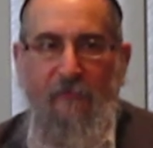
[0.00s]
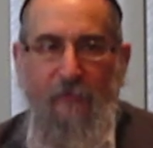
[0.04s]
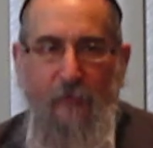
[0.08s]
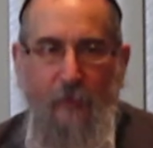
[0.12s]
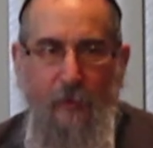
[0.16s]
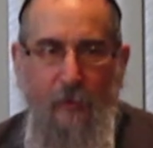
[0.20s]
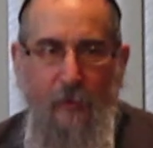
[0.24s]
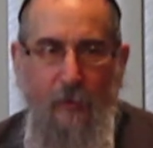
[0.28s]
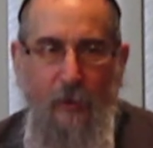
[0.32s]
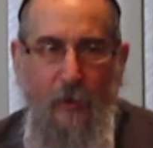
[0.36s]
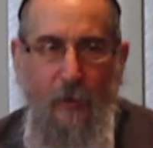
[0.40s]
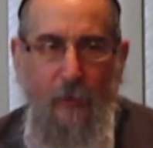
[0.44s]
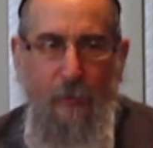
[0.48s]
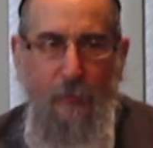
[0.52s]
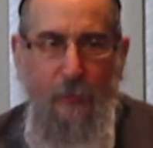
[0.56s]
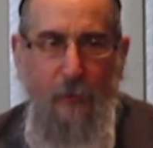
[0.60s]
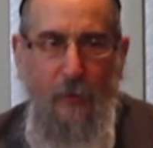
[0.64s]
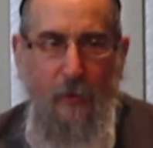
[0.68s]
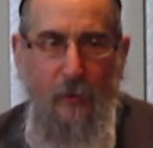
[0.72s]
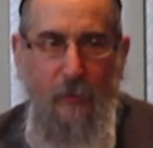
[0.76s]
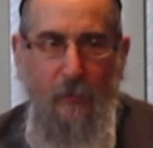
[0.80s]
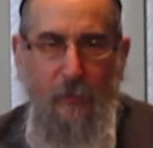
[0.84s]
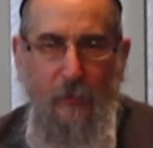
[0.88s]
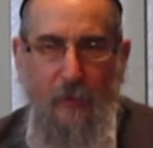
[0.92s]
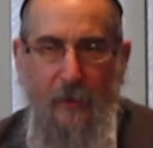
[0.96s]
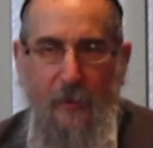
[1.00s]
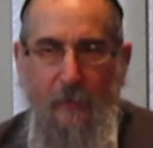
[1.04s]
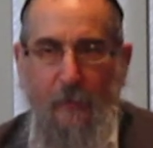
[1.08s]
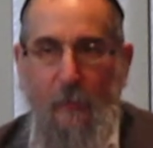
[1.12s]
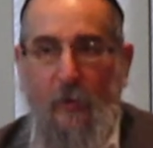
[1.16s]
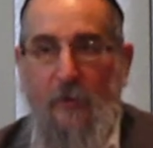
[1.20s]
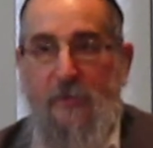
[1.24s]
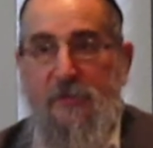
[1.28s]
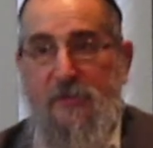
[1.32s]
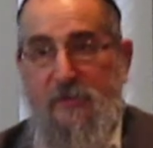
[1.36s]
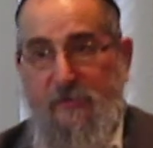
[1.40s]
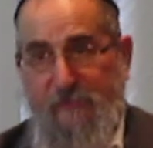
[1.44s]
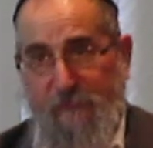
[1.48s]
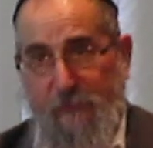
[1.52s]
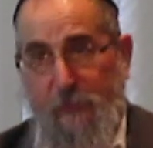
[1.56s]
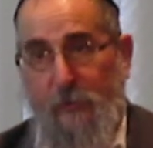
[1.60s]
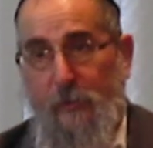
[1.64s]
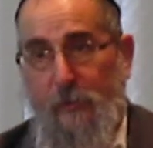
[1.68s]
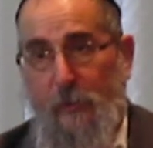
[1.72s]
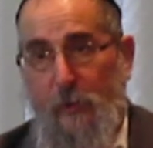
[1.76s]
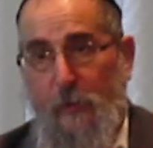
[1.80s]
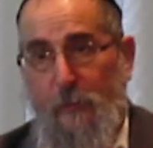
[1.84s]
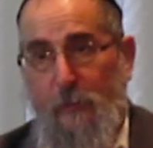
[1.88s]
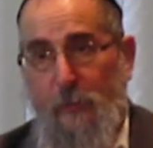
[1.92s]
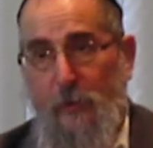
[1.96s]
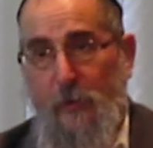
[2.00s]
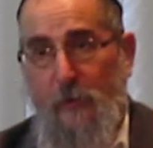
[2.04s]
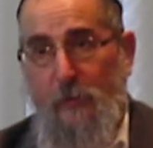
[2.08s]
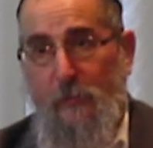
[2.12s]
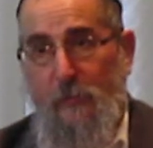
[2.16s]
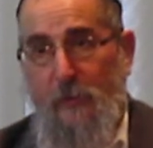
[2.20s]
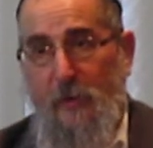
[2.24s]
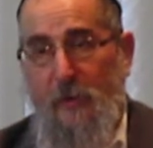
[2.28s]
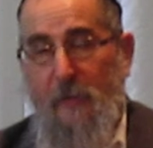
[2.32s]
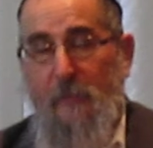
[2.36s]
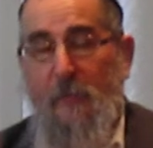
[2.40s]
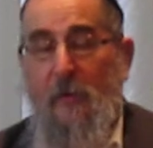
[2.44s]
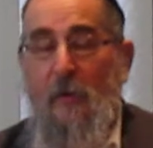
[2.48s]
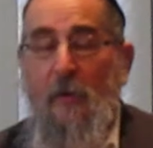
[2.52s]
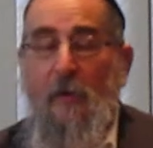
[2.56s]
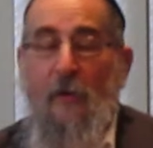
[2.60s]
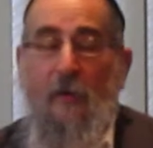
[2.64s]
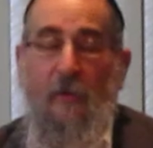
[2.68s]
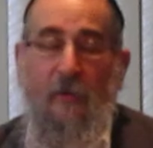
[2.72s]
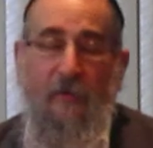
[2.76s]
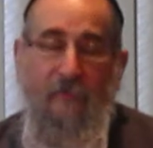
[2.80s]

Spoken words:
furlough program. What's the furlough program?